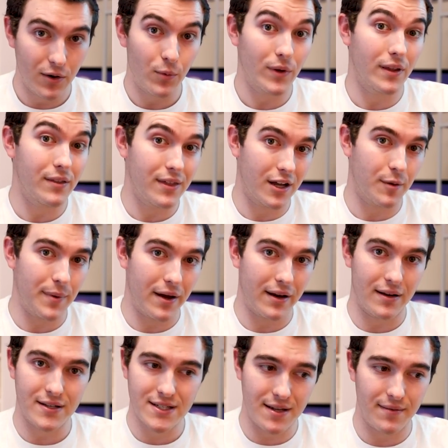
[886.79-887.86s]
really think about
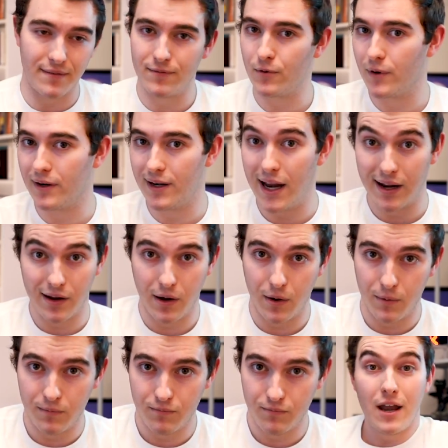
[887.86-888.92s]
it, save up for it, and go.